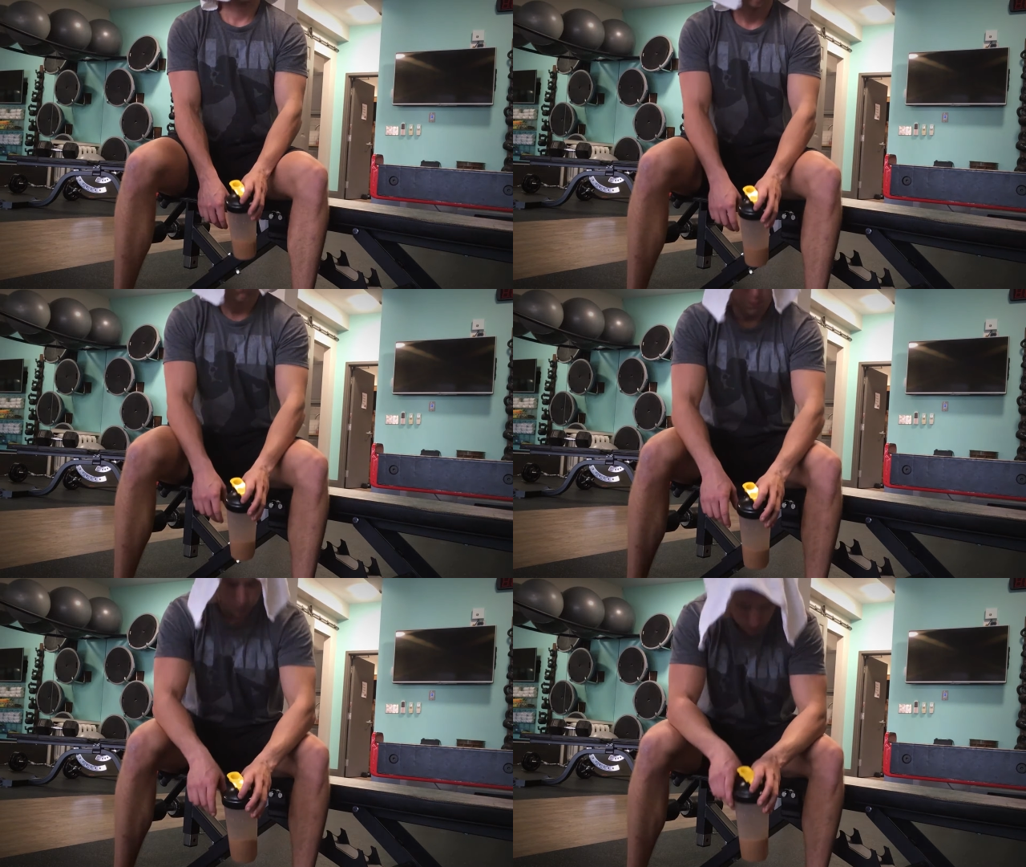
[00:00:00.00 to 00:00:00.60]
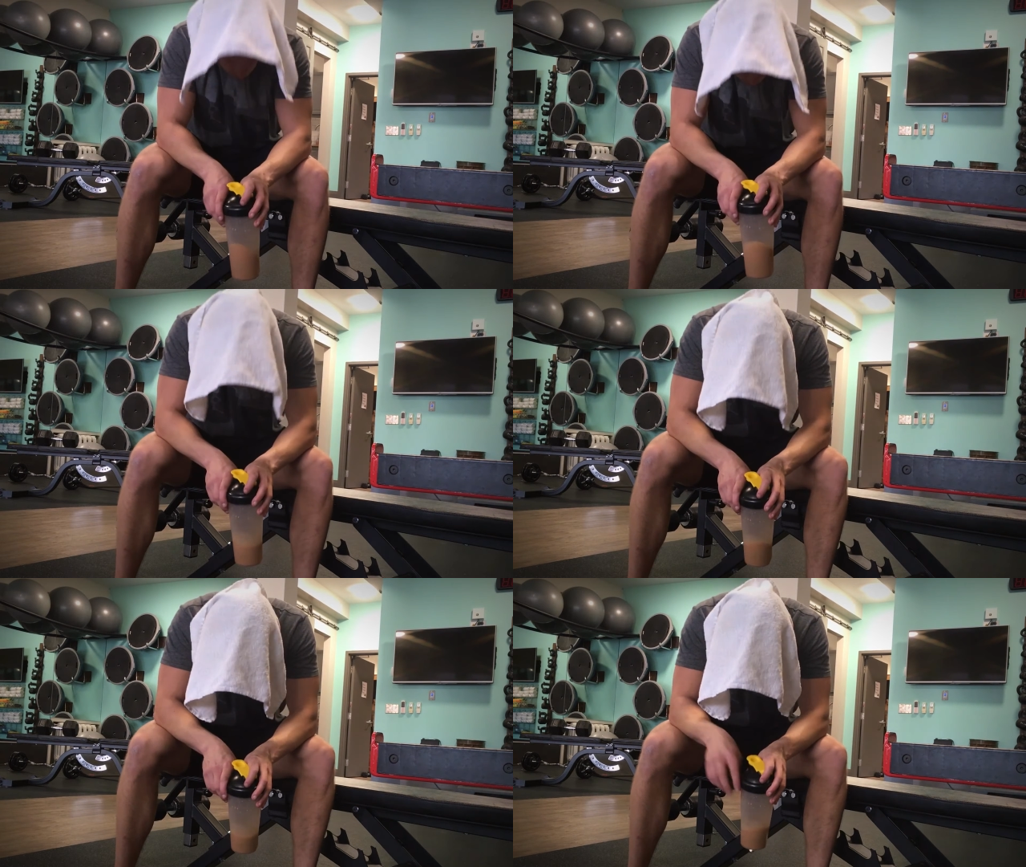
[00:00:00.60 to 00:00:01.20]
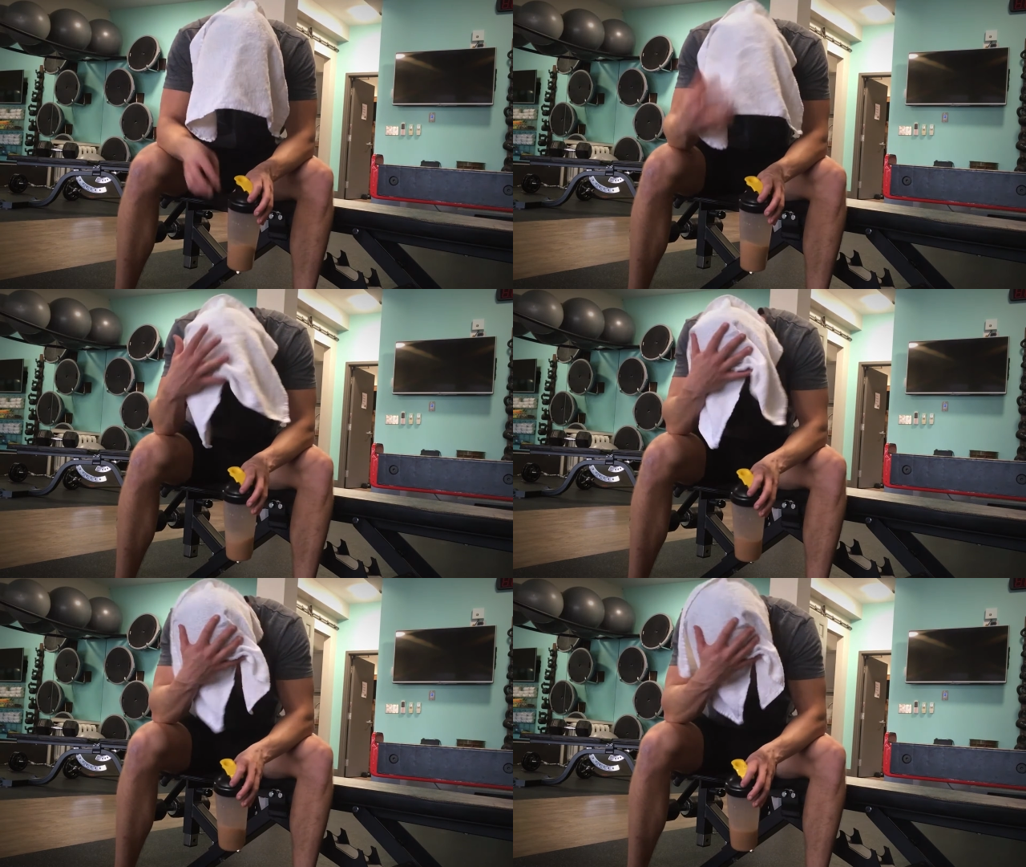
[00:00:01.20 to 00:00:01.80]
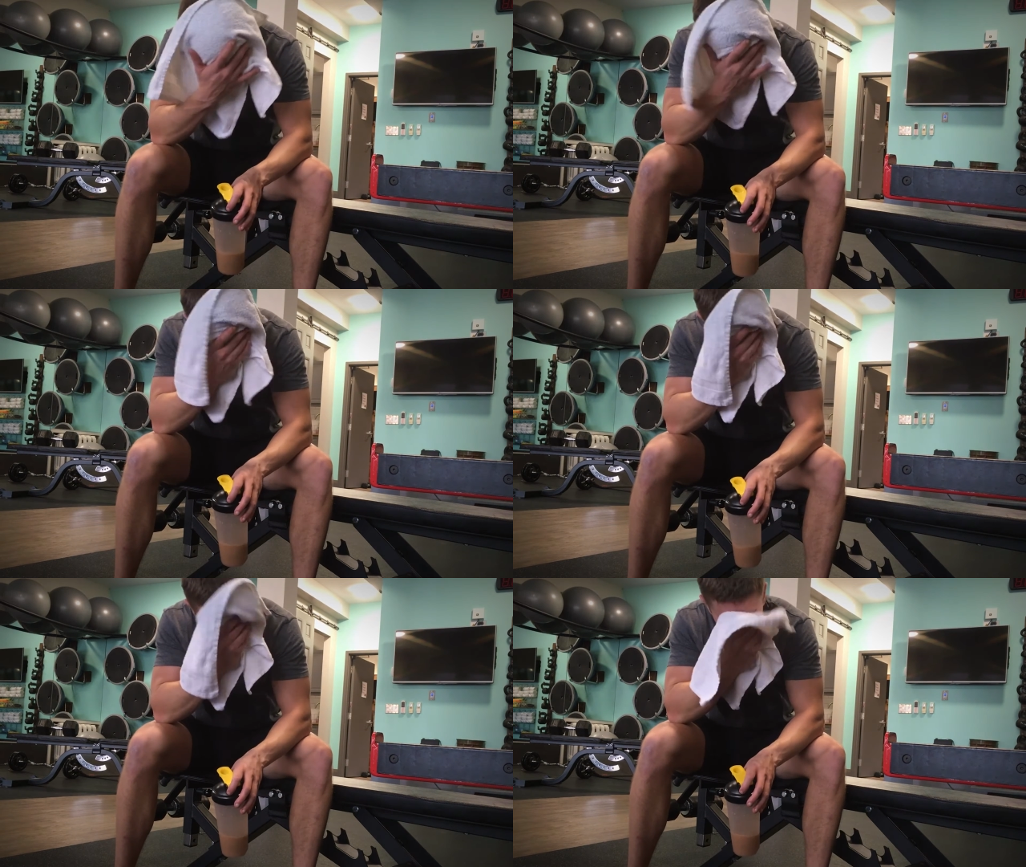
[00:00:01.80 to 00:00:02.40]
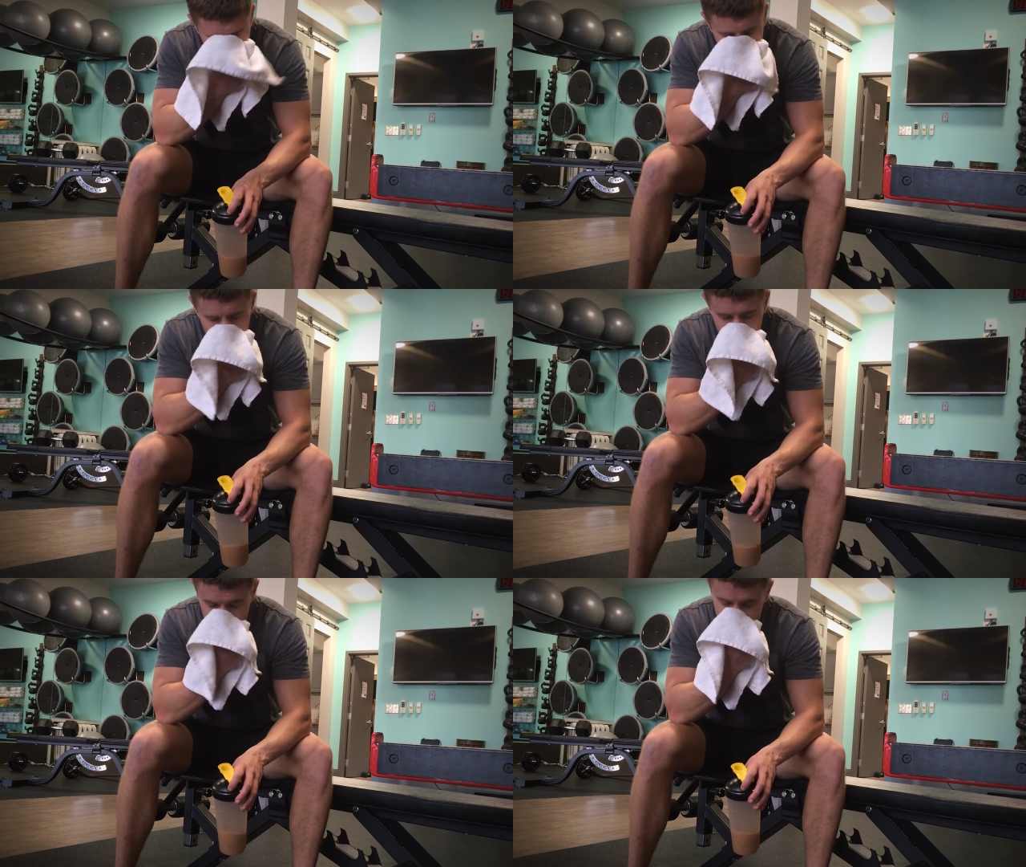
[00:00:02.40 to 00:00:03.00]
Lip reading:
(no speaker visible)